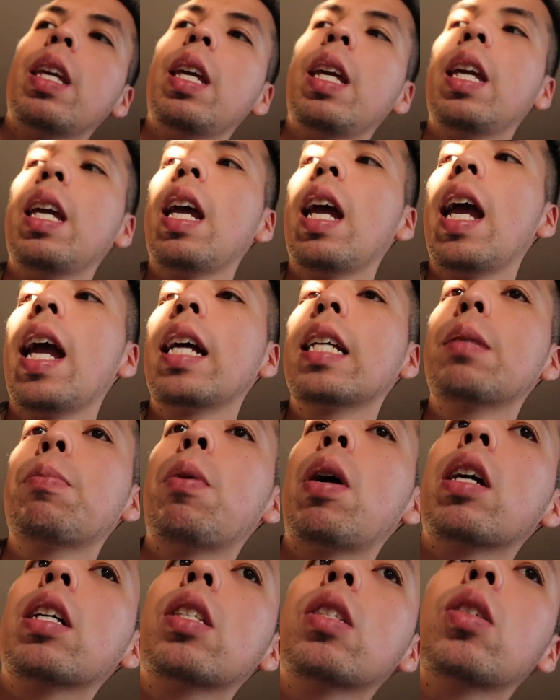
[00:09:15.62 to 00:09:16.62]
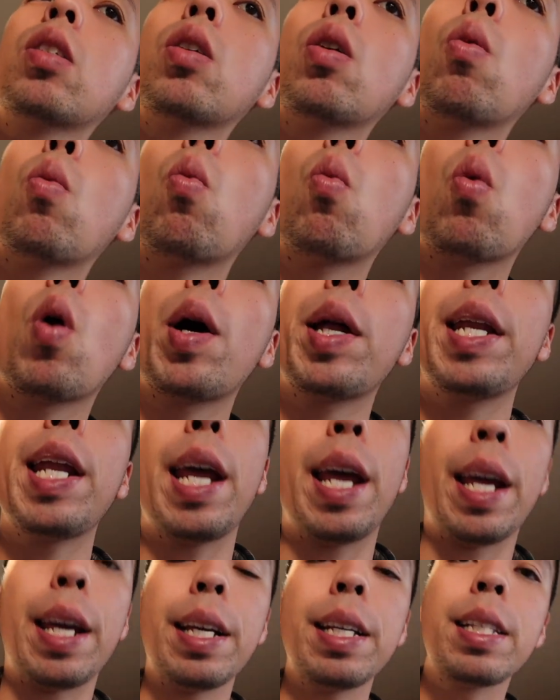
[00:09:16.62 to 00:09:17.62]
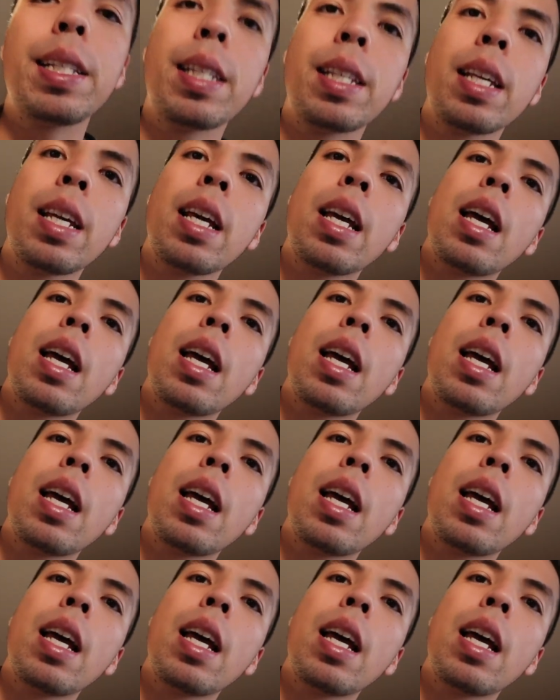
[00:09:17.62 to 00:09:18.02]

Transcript: the Xbox One S.